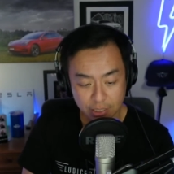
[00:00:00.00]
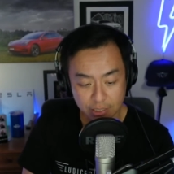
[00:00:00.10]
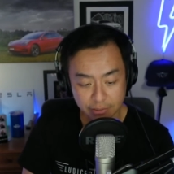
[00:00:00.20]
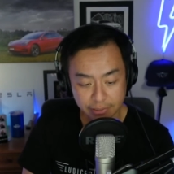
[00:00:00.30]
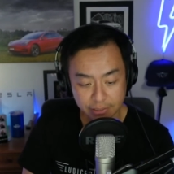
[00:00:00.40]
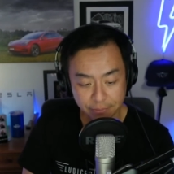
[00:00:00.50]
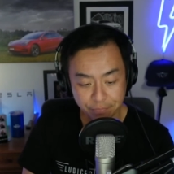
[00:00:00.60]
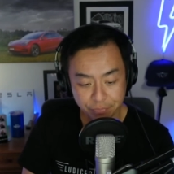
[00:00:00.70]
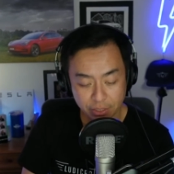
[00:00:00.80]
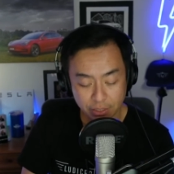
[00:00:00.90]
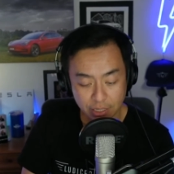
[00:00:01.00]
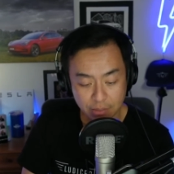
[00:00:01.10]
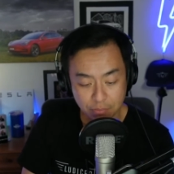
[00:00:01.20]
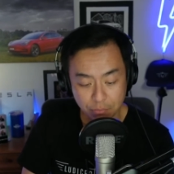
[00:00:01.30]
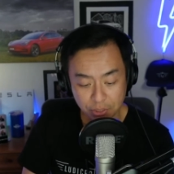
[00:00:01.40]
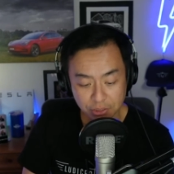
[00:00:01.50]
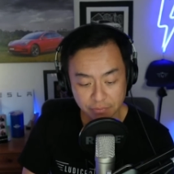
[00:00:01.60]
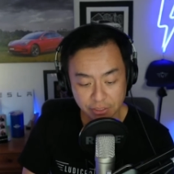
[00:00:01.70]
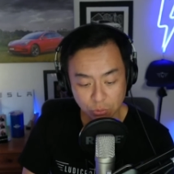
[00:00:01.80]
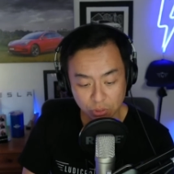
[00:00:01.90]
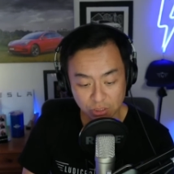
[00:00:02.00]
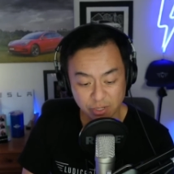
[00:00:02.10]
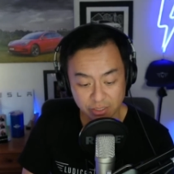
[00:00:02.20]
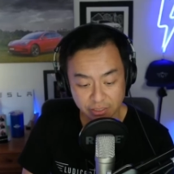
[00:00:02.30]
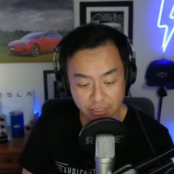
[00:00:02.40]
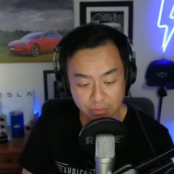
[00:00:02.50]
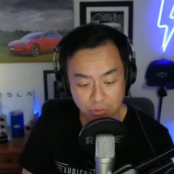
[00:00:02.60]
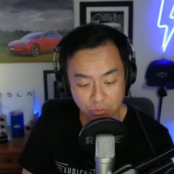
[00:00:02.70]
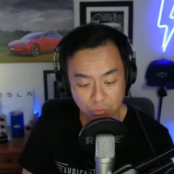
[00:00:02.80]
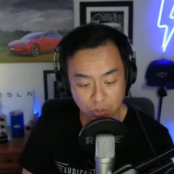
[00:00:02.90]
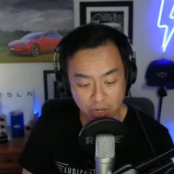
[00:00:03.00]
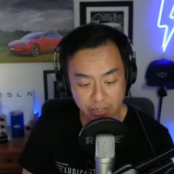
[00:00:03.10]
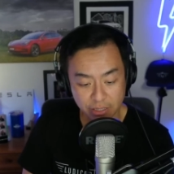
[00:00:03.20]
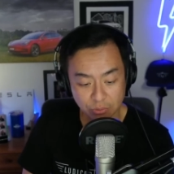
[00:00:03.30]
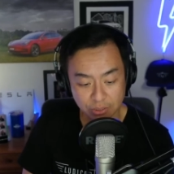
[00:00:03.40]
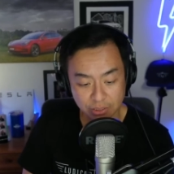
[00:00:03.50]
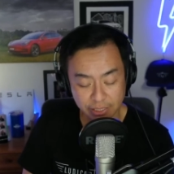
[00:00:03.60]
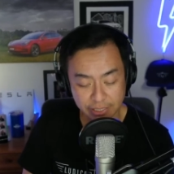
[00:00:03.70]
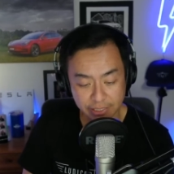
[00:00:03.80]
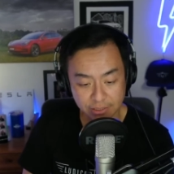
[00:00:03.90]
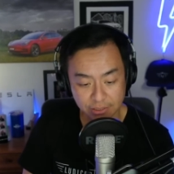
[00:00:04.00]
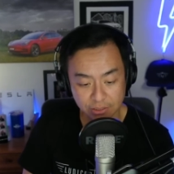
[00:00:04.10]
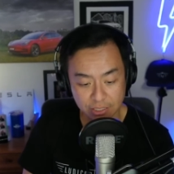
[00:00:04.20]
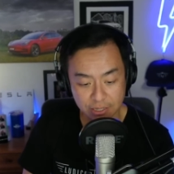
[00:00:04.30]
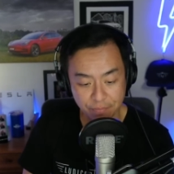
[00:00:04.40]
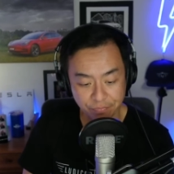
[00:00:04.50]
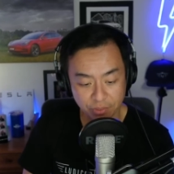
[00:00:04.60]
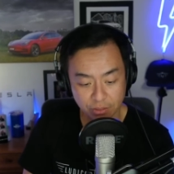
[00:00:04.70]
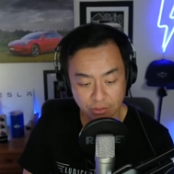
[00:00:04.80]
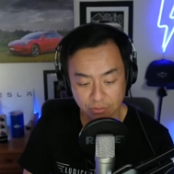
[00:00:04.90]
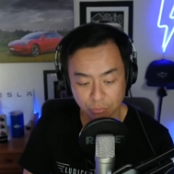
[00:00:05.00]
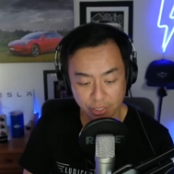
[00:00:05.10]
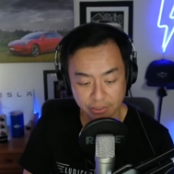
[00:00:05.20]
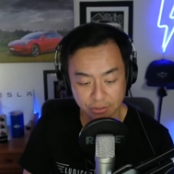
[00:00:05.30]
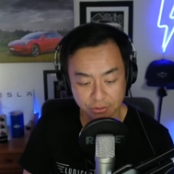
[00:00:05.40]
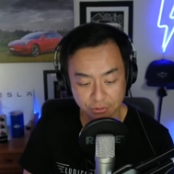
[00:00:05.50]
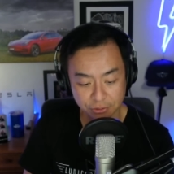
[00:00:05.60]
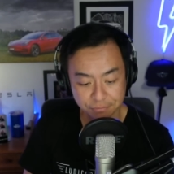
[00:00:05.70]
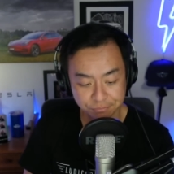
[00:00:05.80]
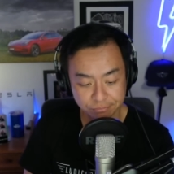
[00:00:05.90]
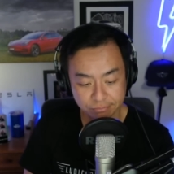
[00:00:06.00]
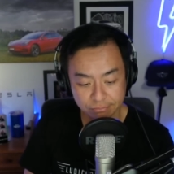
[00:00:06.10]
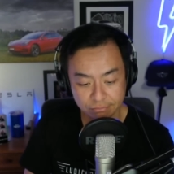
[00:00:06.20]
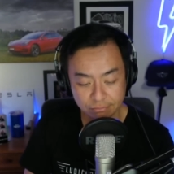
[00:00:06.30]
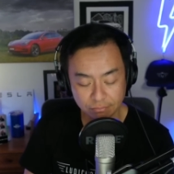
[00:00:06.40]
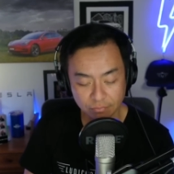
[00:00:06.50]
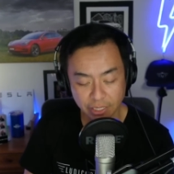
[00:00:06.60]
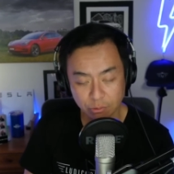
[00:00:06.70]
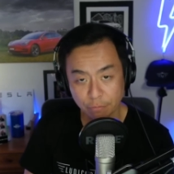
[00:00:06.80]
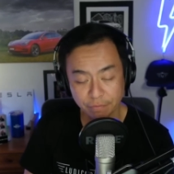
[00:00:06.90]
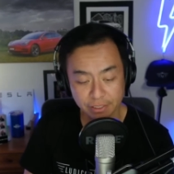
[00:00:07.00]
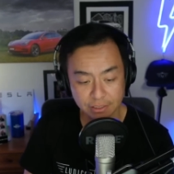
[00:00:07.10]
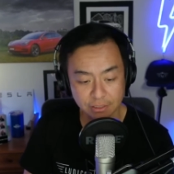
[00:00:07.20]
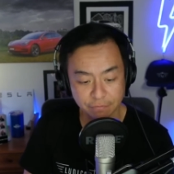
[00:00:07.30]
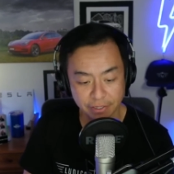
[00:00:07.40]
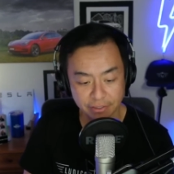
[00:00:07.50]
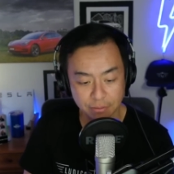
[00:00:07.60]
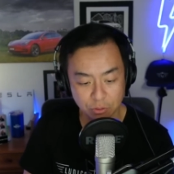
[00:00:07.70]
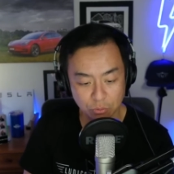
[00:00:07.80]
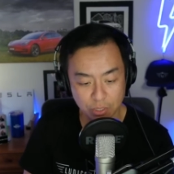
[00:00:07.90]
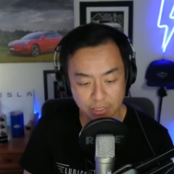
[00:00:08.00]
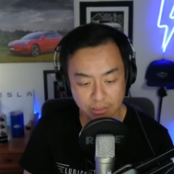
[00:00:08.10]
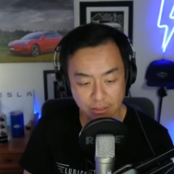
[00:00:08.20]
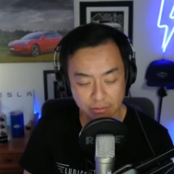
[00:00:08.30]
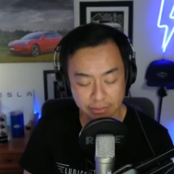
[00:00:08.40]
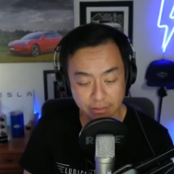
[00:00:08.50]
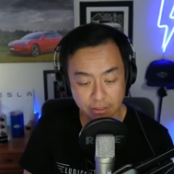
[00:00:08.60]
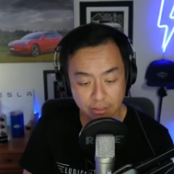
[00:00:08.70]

link. Most of these orders are actually Model Y, I would say, just browsing through. And it reflects the fact that Model Y is currently